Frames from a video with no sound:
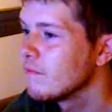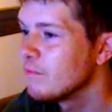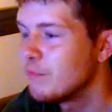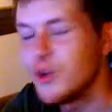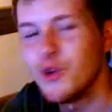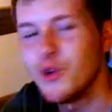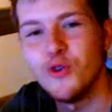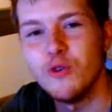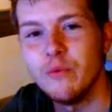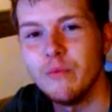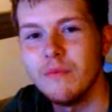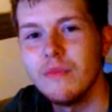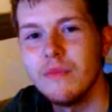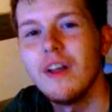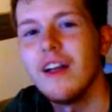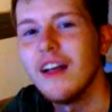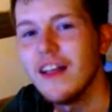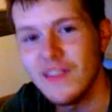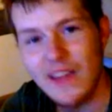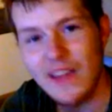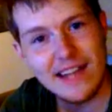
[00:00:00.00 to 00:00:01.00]
Boom.
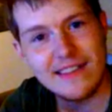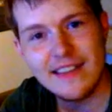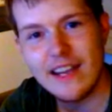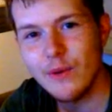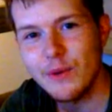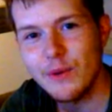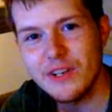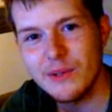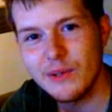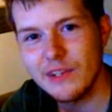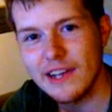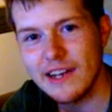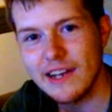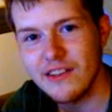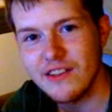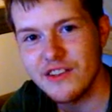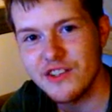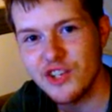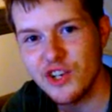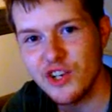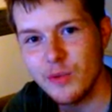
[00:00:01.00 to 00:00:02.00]
And that's how we do it,
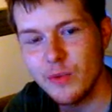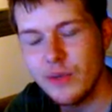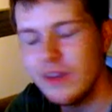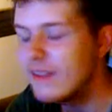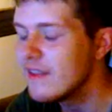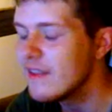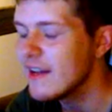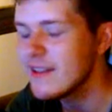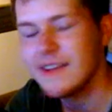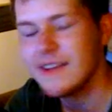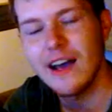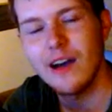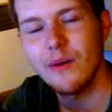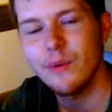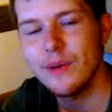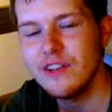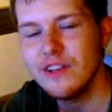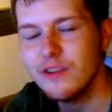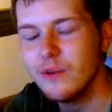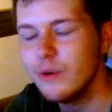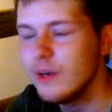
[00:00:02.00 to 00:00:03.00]
ladies and gentlemen. That's how
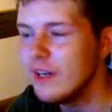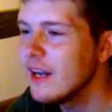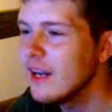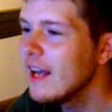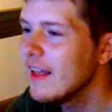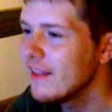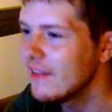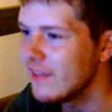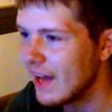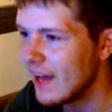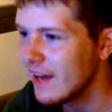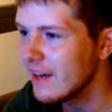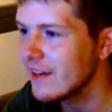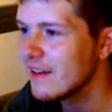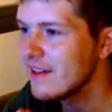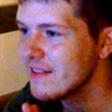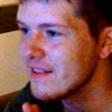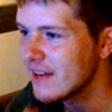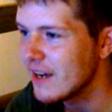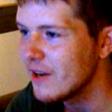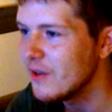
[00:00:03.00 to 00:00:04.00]
we do it. That
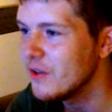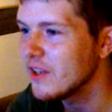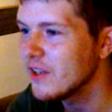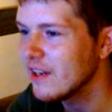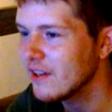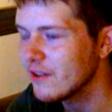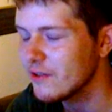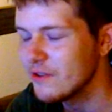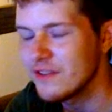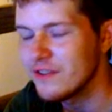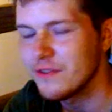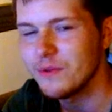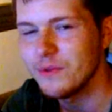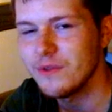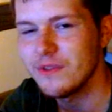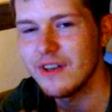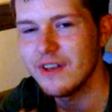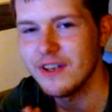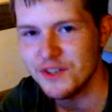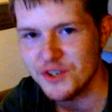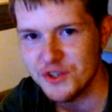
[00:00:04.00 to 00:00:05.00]
is how you get
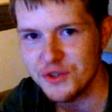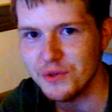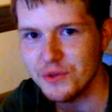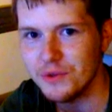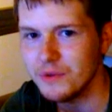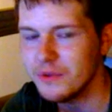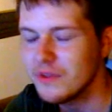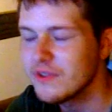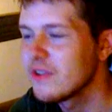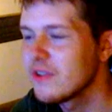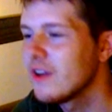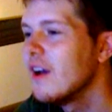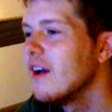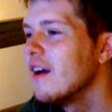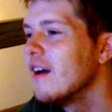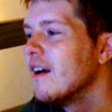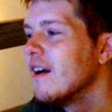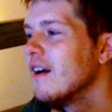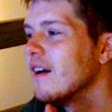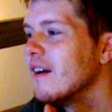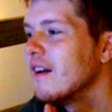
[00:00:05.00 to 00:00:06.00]
crystals and jewels.
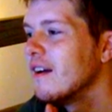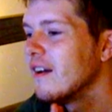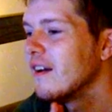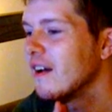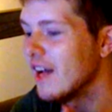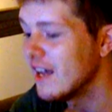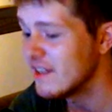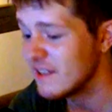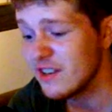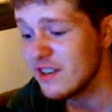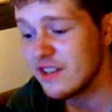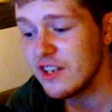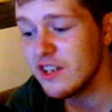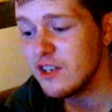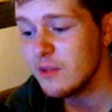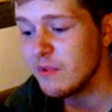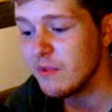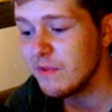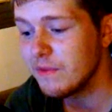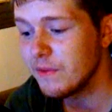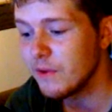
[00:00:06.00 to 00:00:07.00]
As I said to
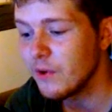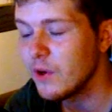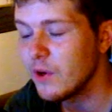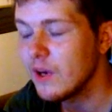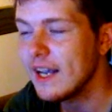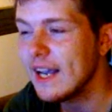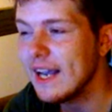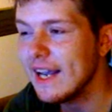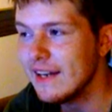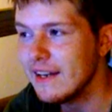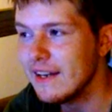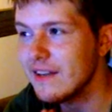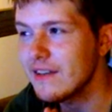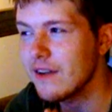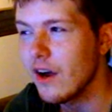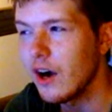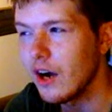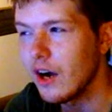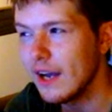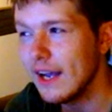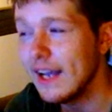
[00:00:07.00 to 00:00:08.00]
you before, it
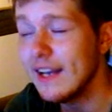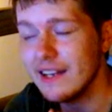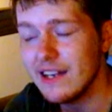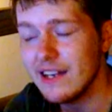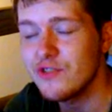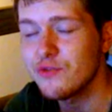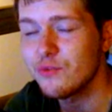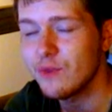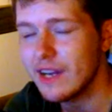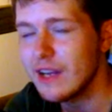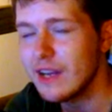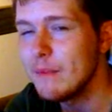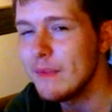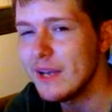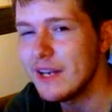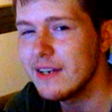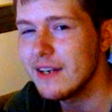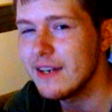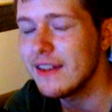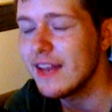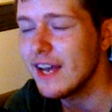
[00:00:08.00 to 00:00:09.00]
is
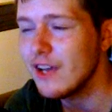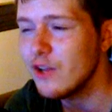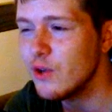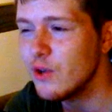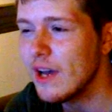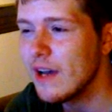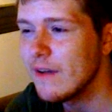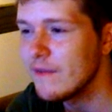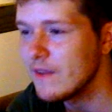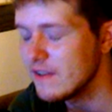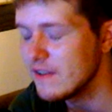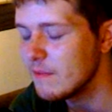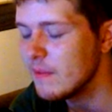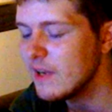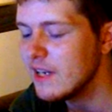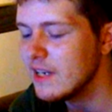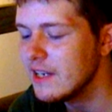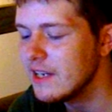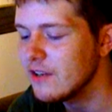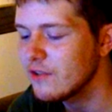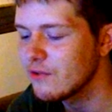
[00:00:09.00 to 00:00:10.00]
recommended that you have as
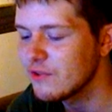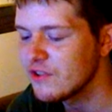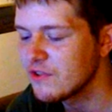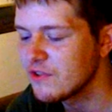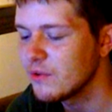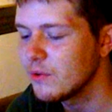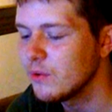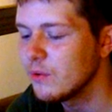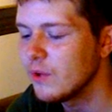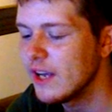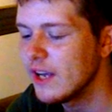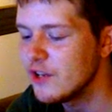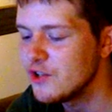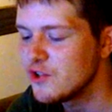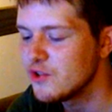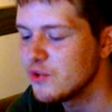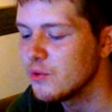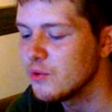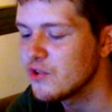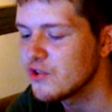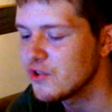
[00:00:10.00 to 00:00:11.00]
many crystal and
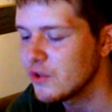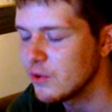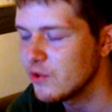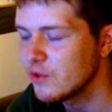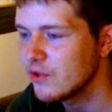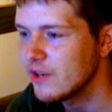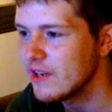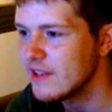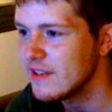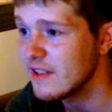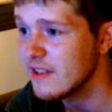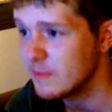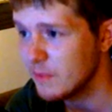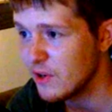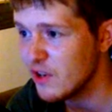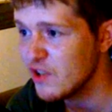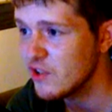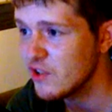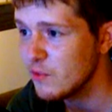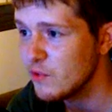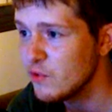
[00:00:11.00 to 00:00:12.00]
jewel soul traits as
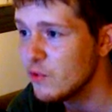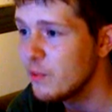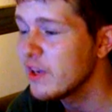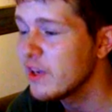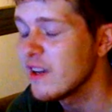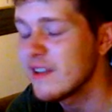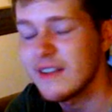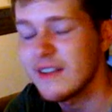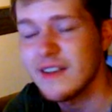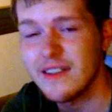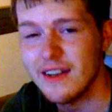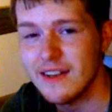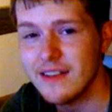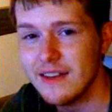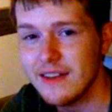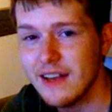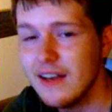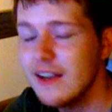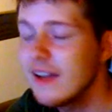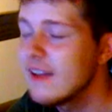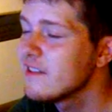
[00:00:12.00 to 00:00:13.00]
possible, because as I
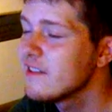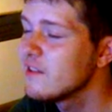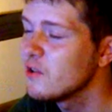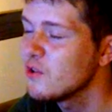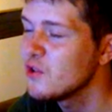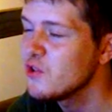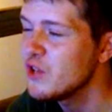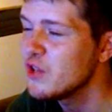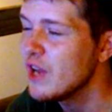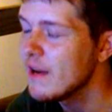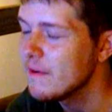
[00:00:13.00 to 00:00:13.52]
said, as long as you